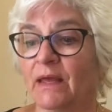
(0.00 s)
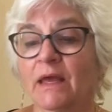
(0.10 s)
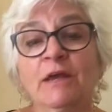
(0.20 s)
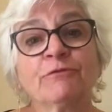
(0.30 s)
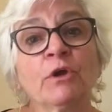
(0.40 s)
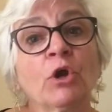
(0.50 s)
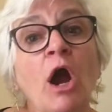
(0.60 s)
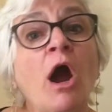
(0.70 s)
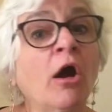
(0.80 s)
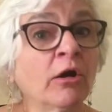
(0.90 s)
If there
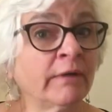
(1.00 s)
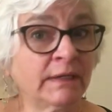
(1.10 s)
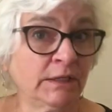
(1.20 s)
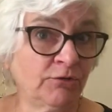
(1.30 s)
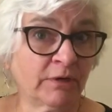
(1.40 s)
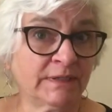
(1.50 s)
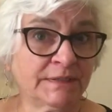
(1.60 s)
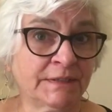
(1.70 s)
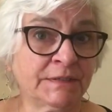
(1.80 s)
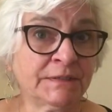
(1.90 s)
are any
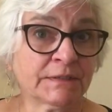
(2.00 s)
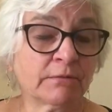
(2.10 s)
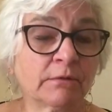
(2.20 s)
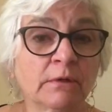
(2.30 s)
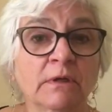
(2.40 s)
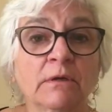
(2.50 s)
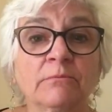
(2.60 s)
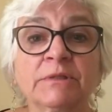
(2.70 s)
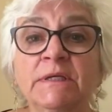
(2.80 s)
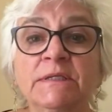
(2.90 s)
noises,
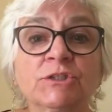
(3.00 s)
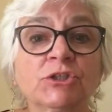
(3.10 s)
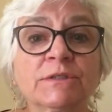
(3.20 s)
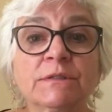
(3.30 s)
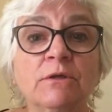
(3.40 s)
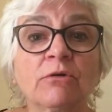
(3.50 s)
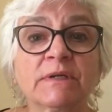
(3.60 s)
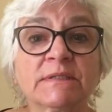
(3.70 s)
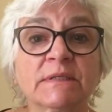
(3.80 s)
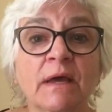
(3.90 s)
please just
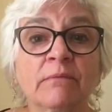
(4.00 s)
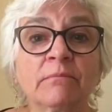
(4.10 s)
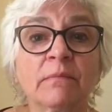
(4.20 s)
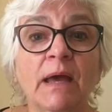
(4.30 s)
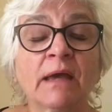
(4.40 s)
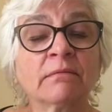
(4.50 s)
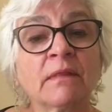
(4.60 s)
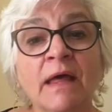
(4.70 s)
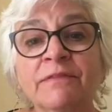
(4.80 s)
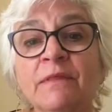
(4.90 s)
notice them
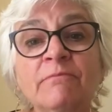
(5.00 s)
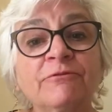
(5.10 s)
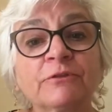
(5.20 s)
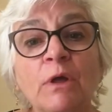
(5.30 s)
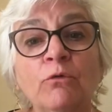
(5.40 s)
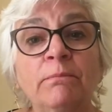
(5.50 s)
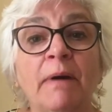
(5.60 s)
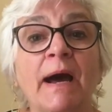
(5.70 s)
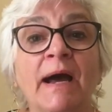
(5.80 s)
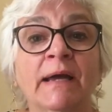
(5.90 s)
and let them float
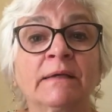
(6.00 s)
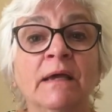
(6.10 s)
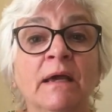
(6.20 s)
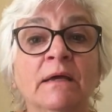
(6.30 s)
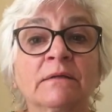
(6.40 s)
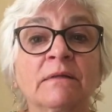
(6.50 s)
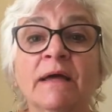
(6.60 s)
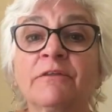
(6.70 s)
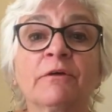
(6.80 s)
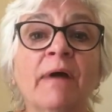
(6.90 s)
by
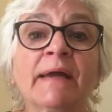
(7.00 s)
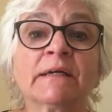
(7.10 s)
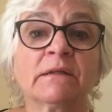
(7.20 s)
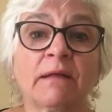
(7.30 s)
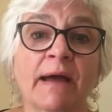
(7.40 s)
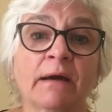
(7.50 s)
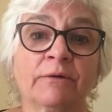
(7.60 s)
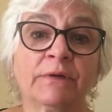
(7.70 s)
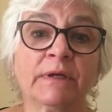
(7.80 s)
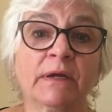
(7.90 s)
like they're on a
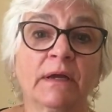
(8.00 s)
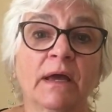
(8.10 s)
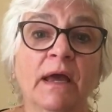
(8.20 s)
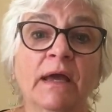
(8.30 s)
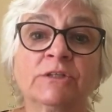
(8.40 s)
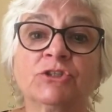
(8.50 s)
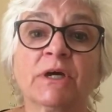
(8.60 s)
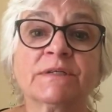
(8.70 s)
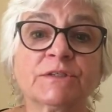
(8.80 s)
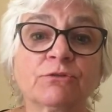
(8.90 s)
cloud. And
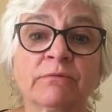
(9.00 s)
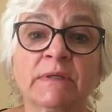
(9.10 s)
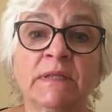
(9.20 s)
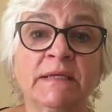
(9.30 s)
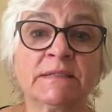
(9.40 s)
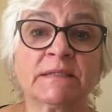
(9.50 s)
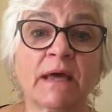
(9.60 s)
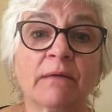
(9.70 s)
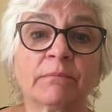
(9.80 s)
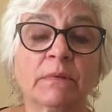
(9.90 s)
just release
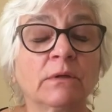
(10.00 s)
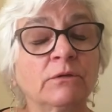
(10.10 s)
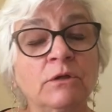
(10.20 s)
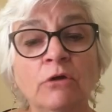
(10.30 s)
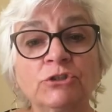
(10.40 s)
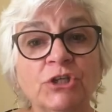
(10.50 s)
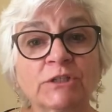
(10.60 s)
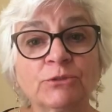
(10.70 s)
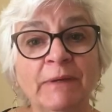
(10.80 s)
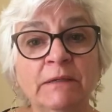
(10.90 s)
them. No
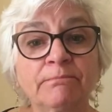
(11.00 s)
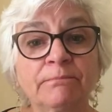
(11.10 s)
judgment.